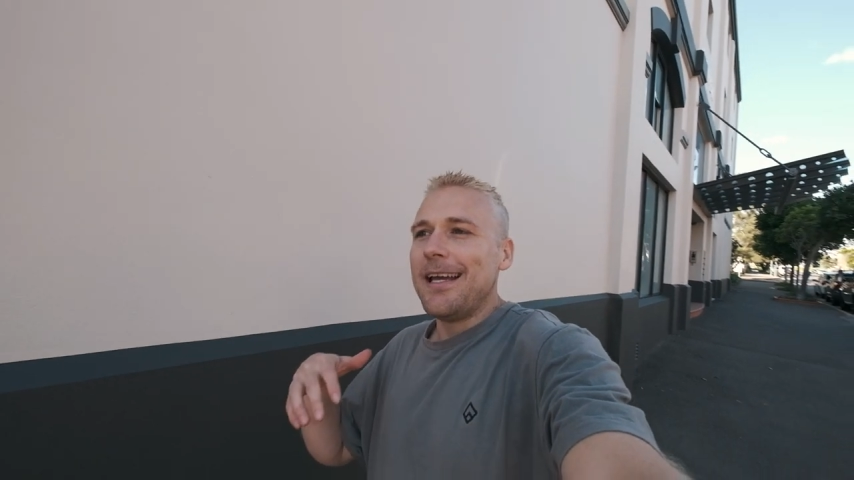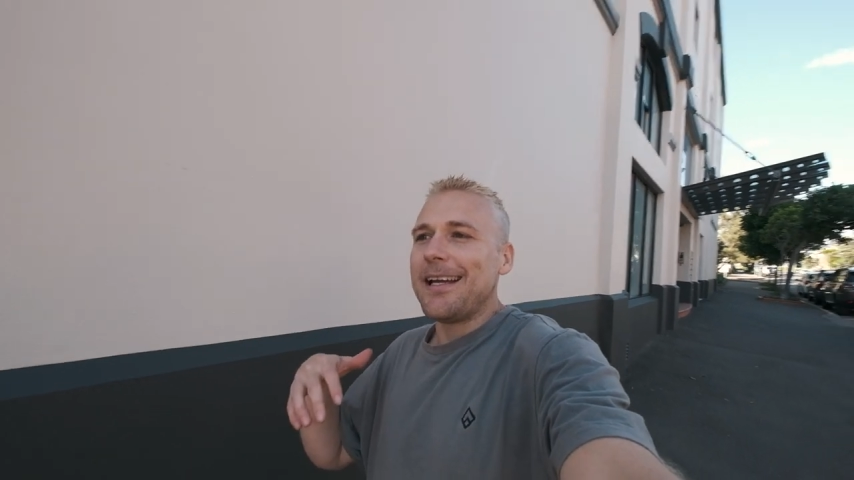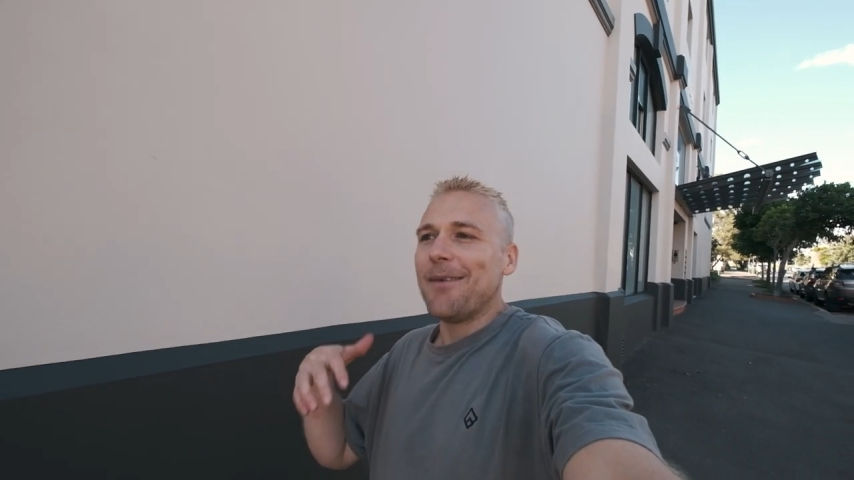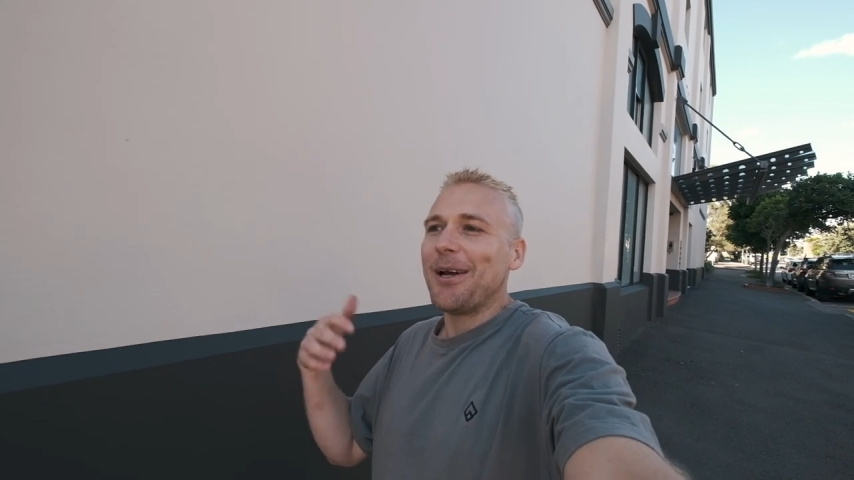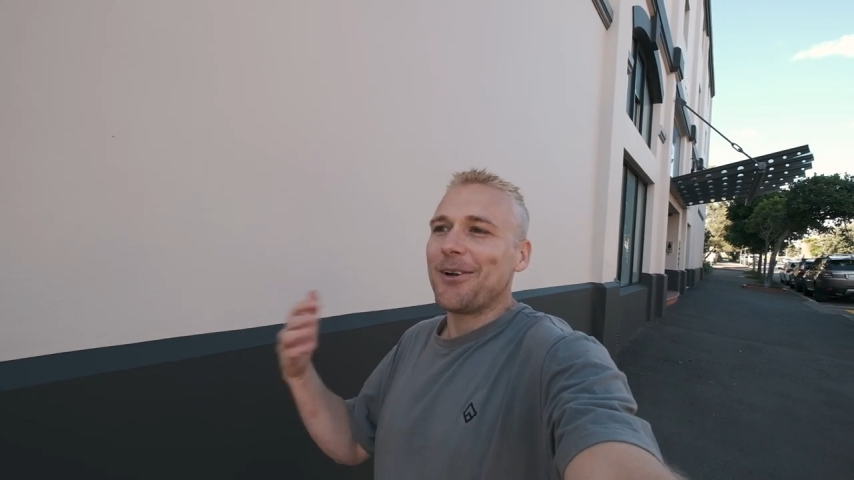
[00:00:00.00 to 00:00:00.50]

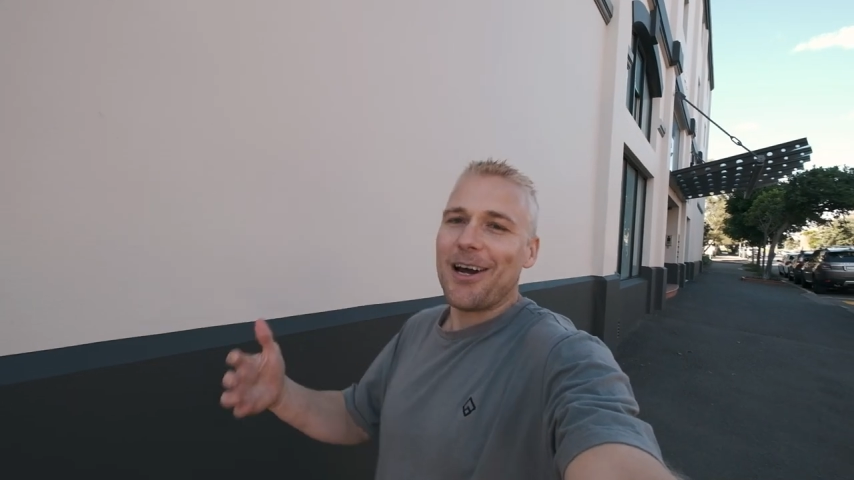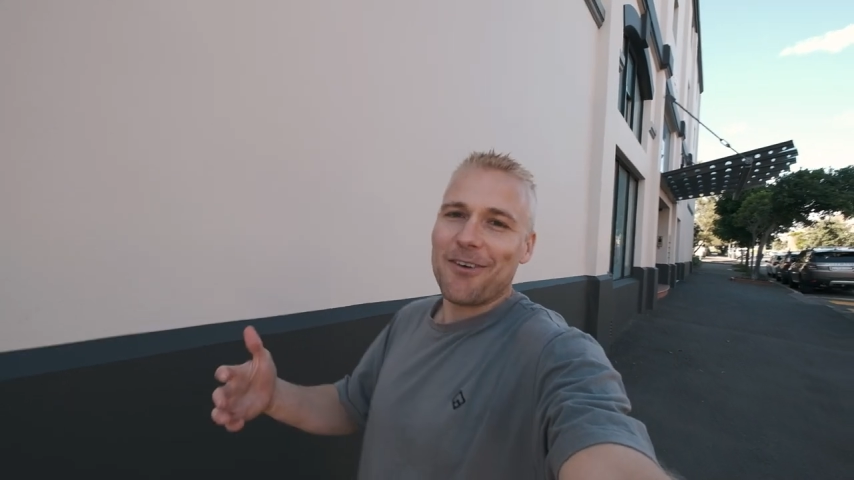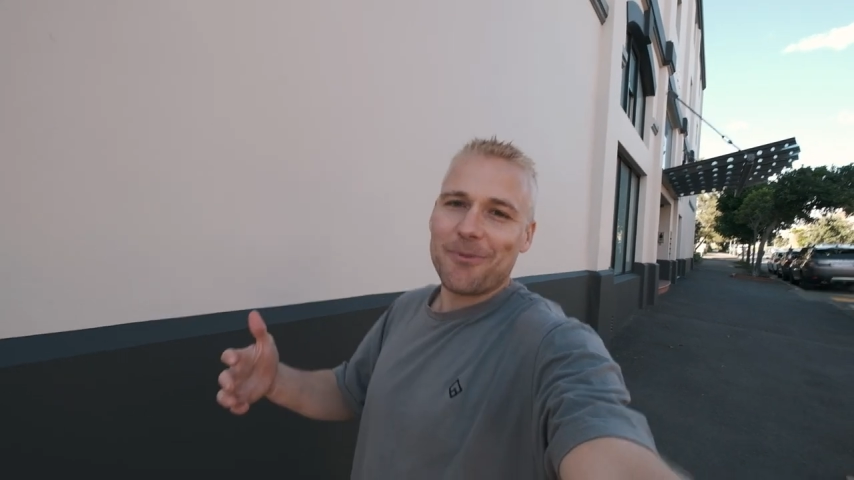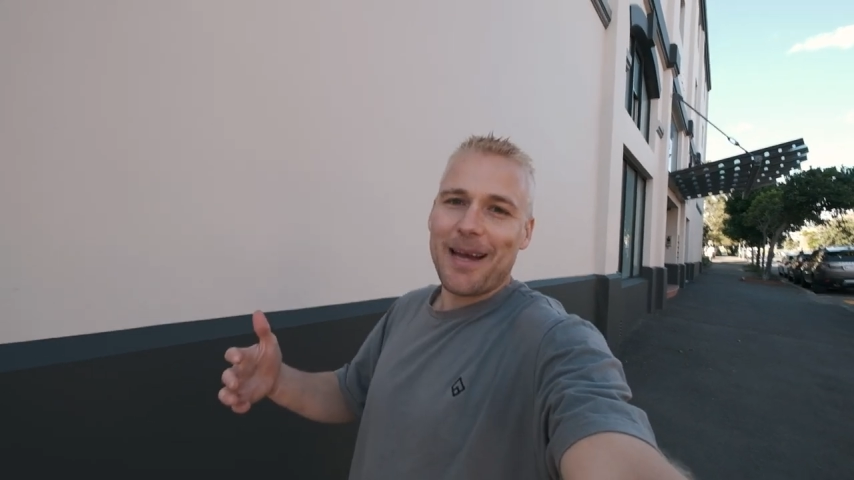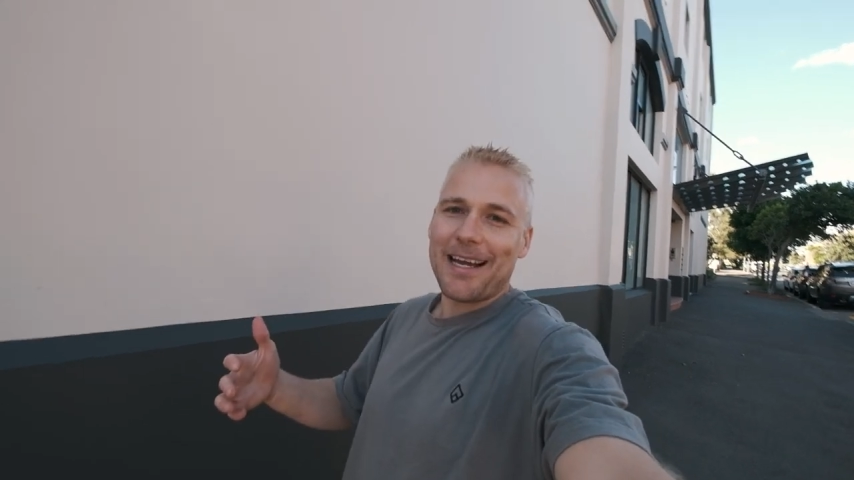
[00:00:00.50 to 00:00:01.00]
get my
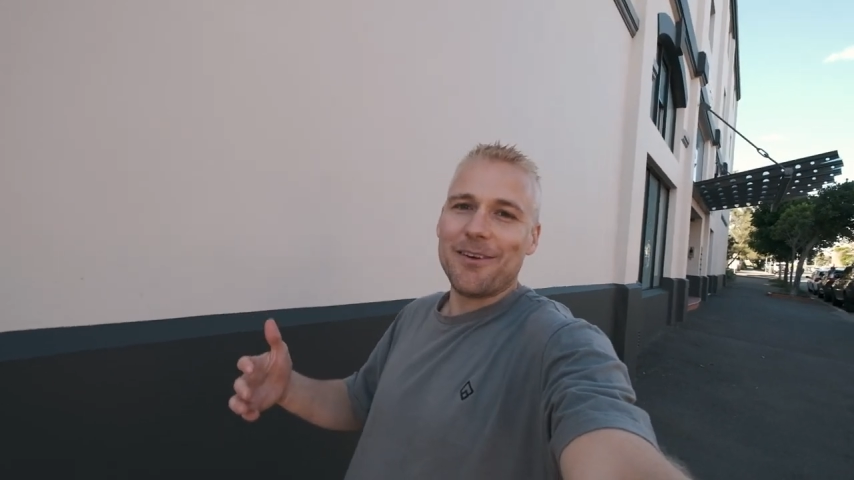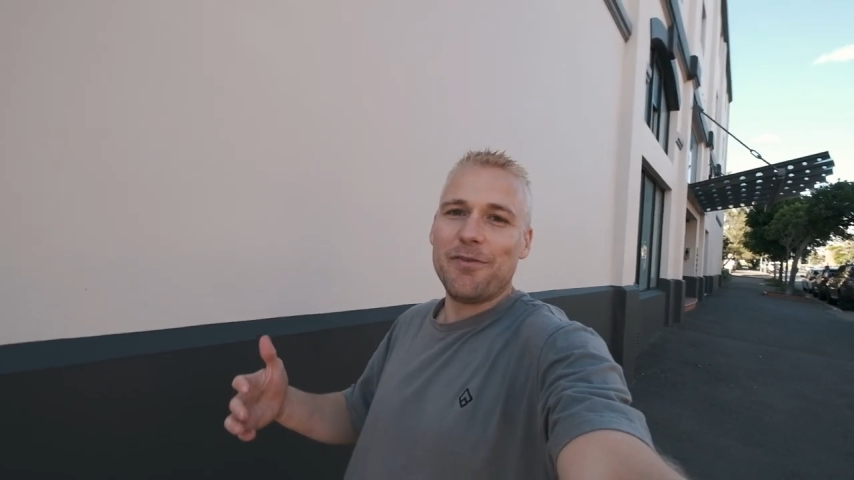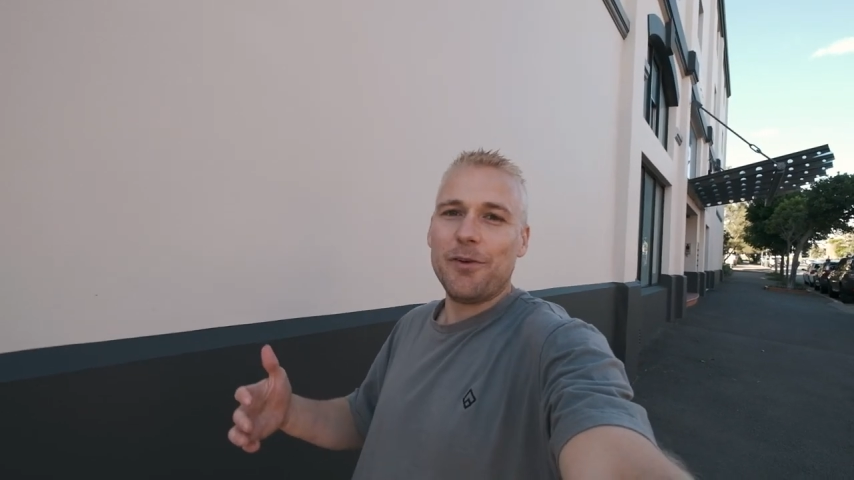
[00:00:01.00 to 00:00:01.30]
craft back of